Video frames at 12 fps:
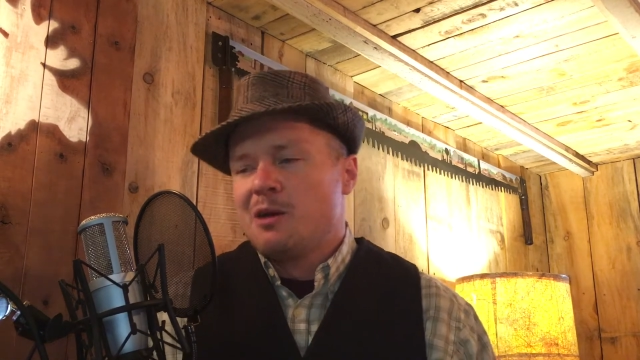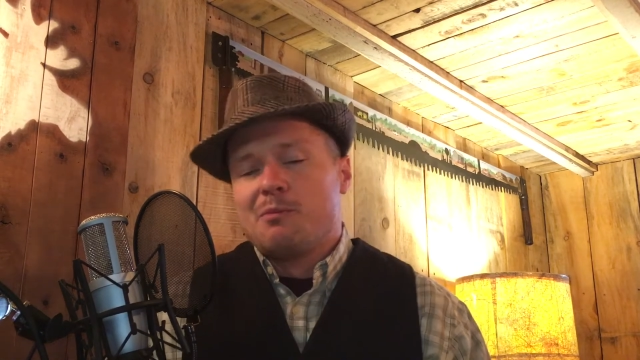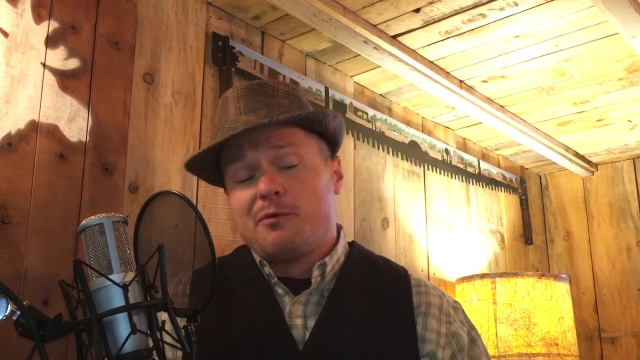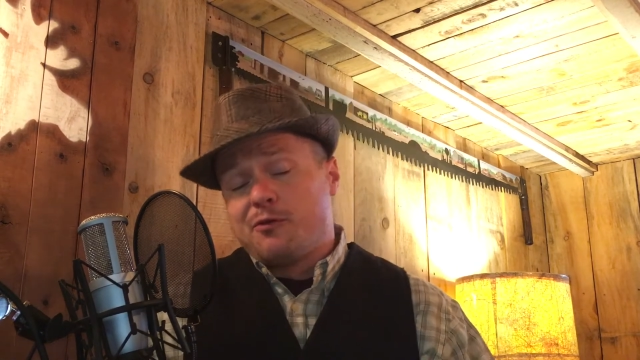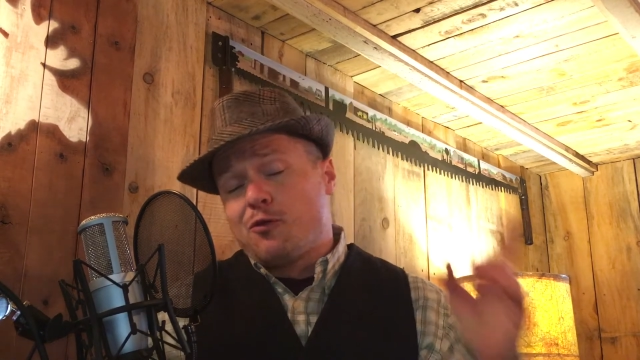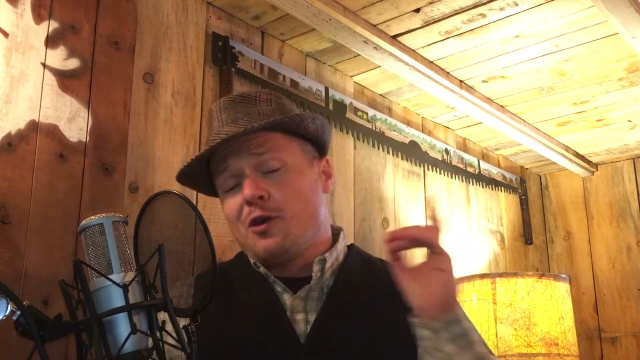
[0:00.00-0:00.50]

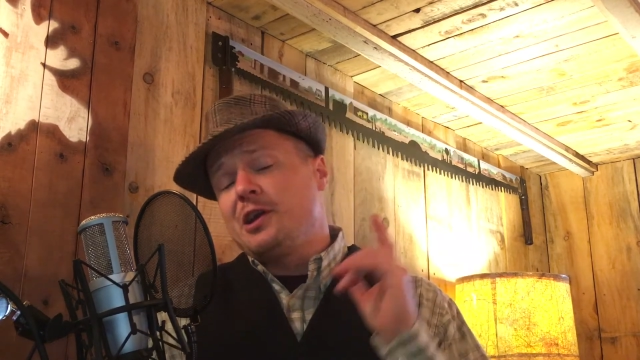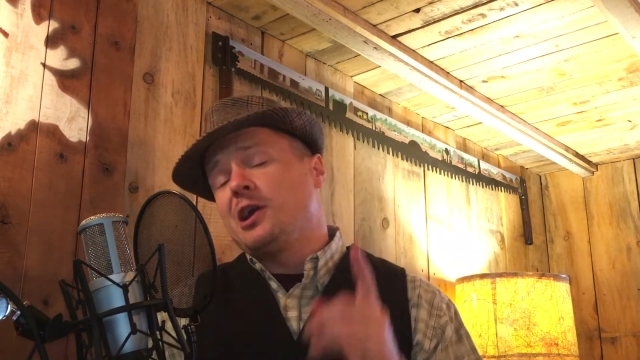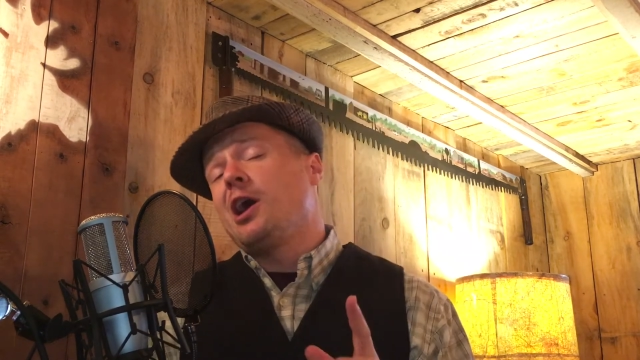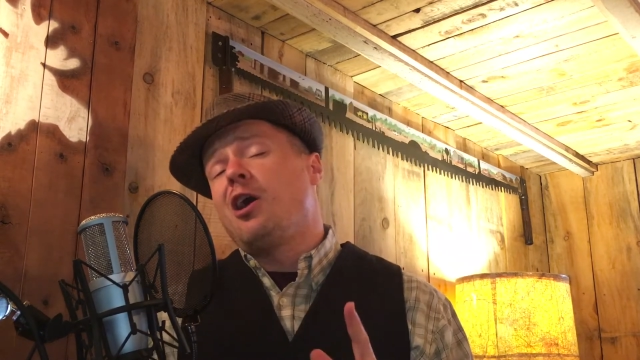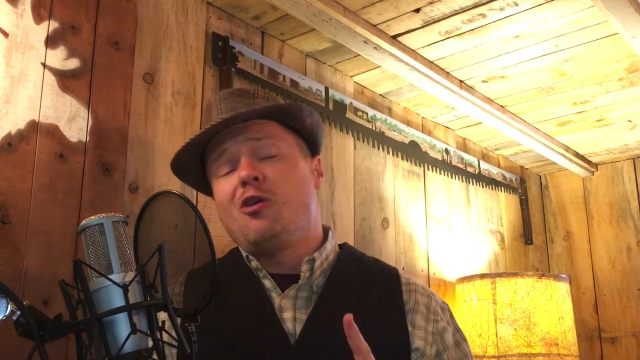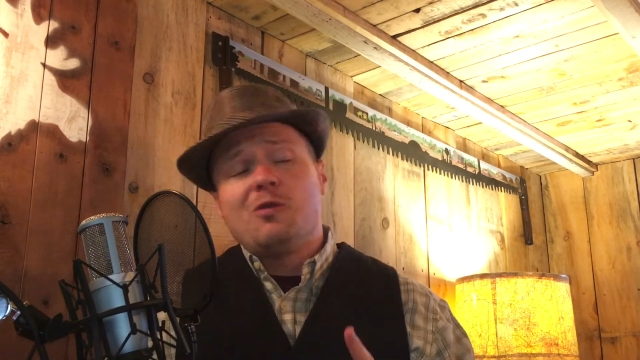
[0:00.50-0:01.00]
But before you
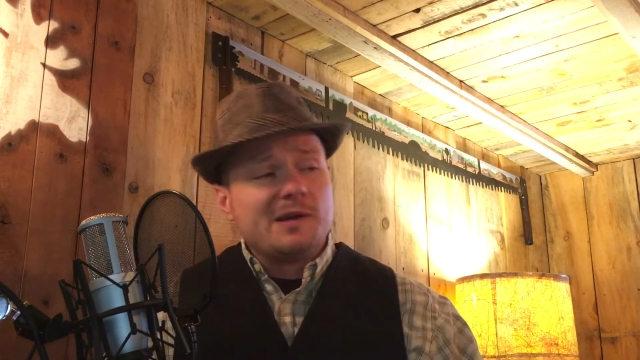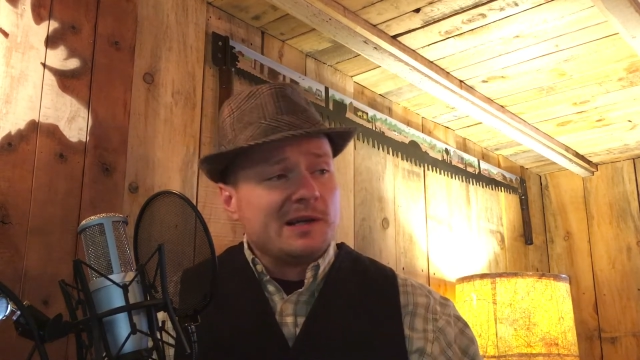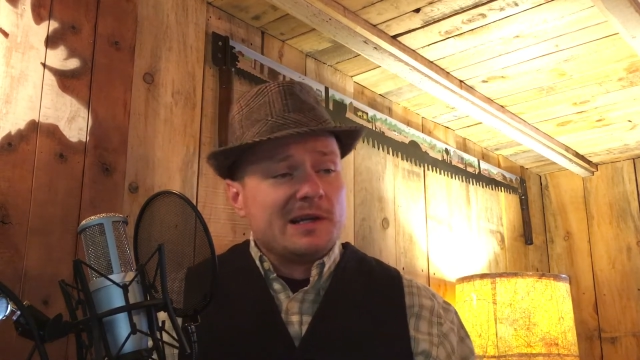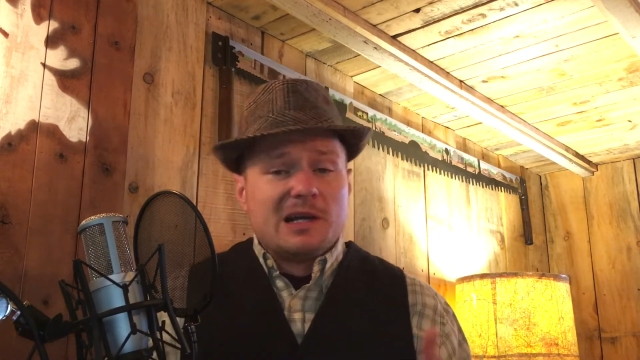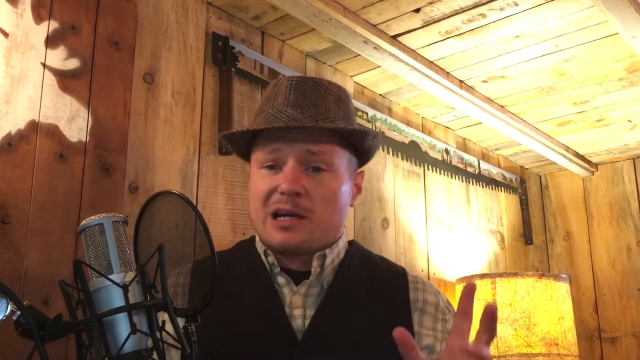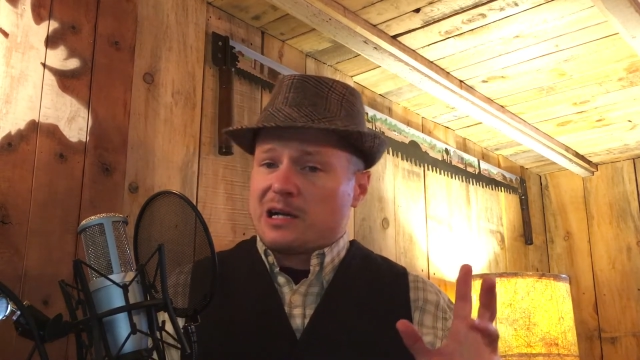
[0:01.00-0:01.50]
go,
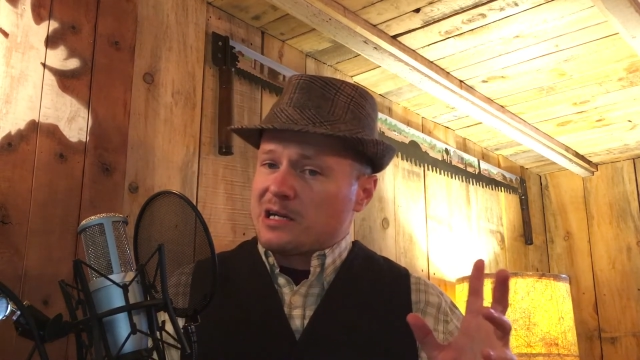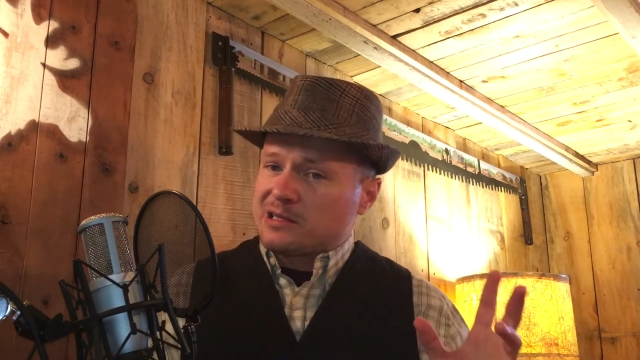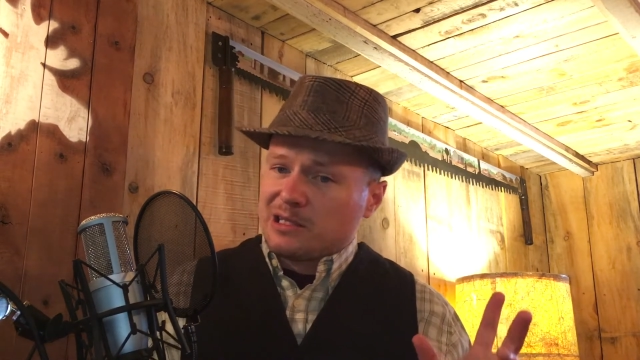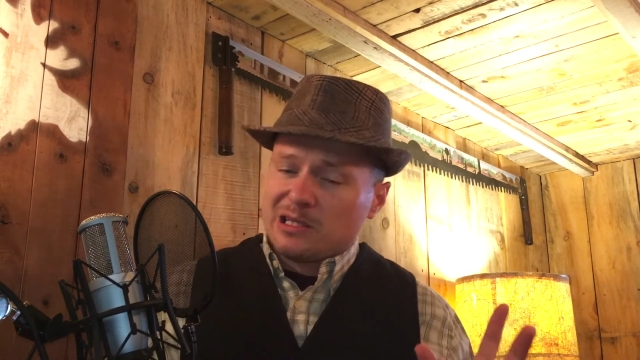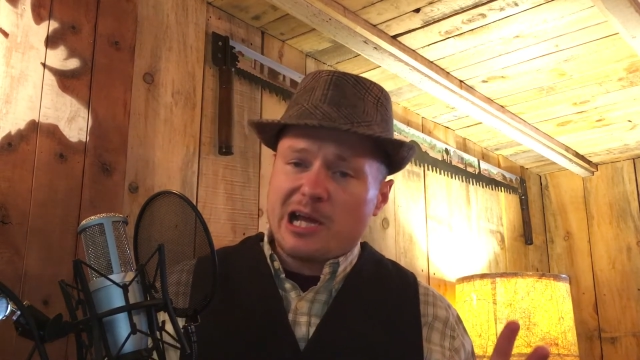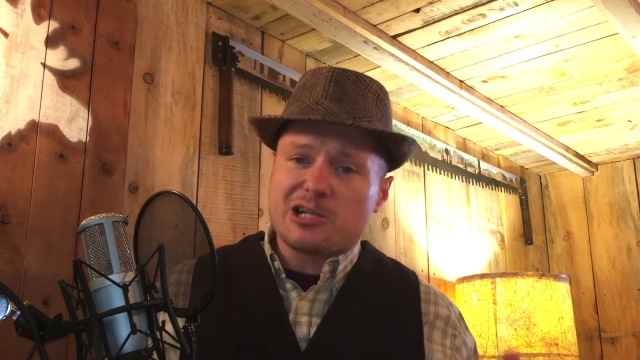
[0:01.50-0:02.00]
got
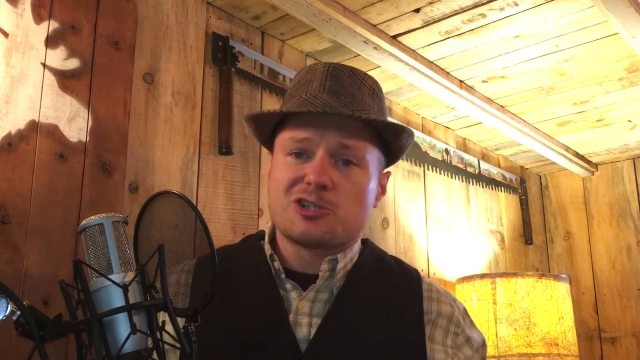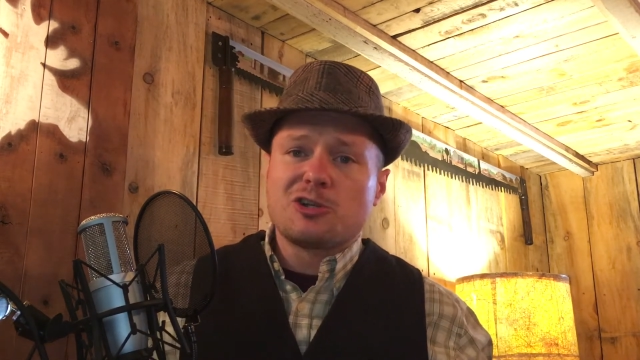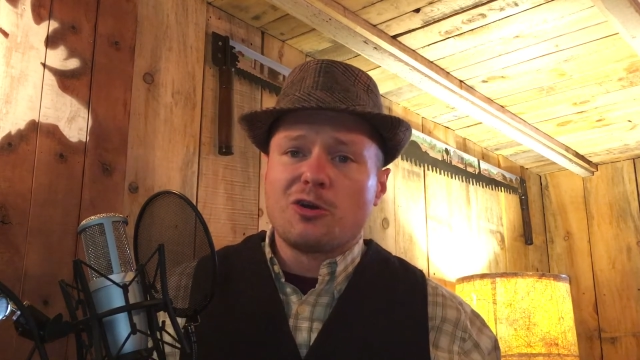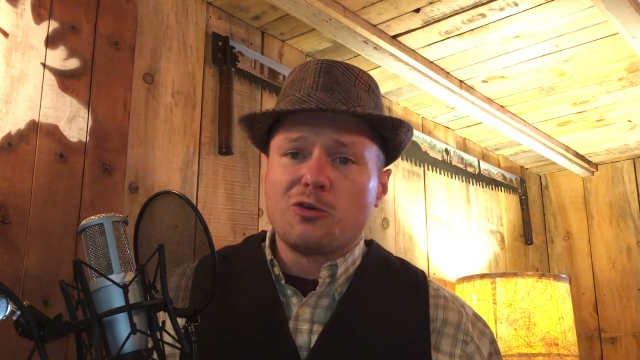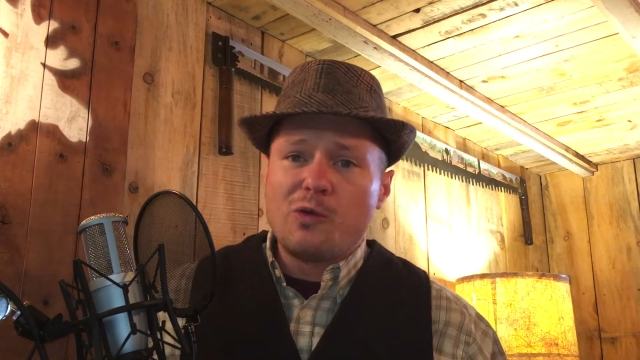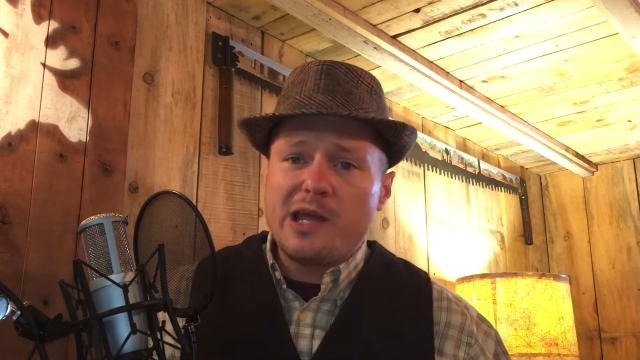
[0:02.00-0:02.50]
the last
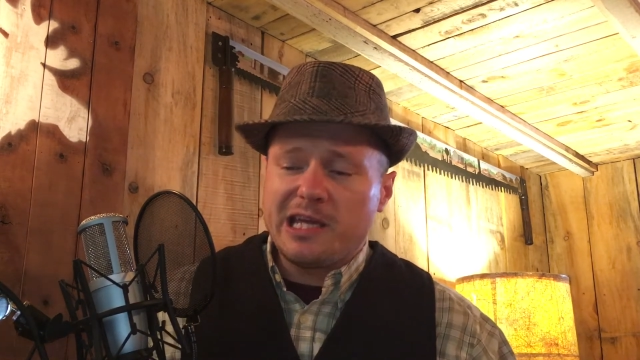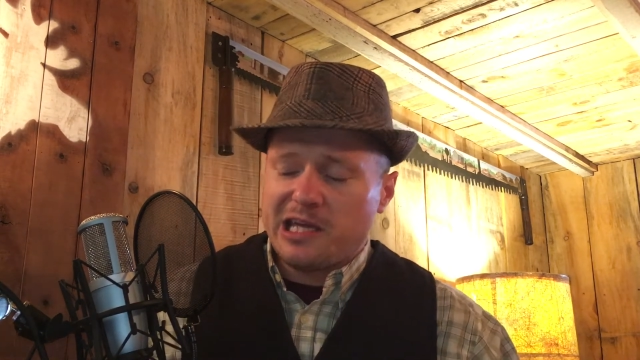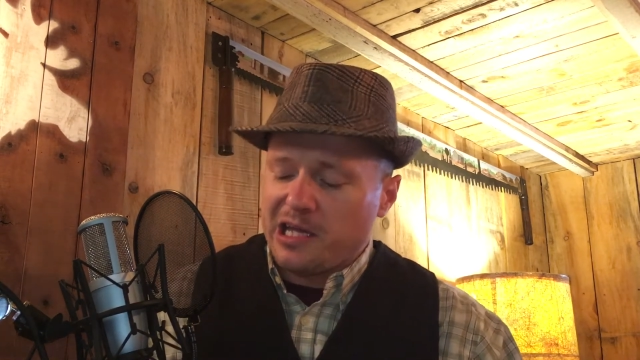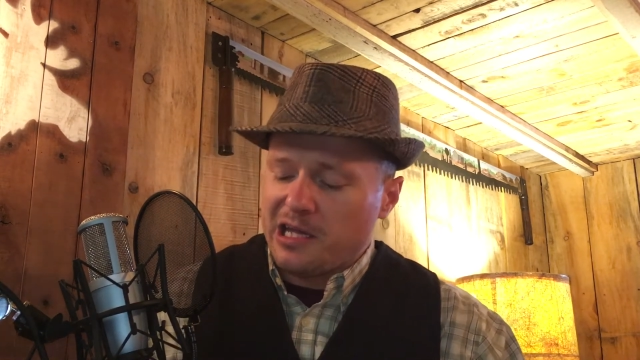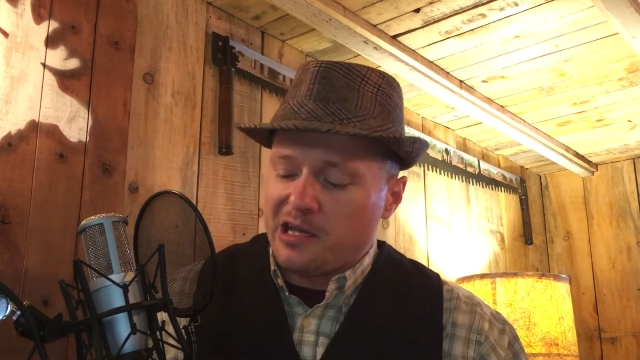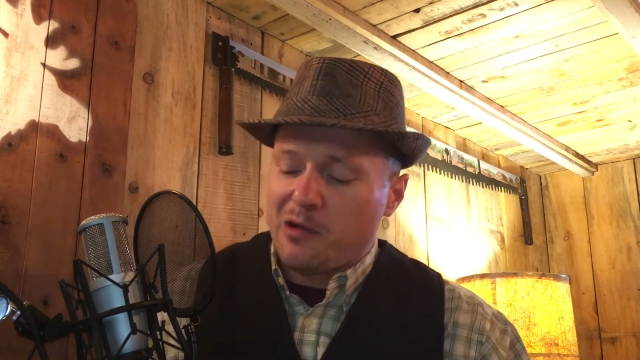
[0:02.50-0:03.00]
show of the week
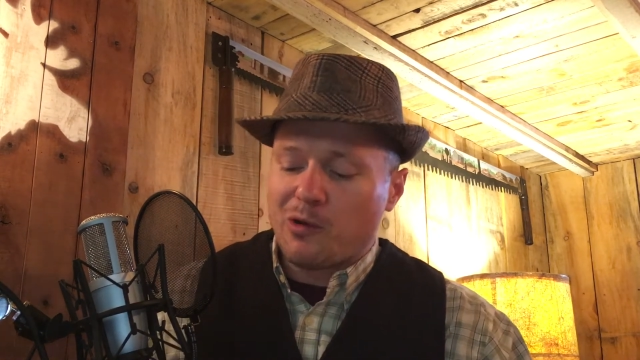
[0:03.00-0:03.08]
here.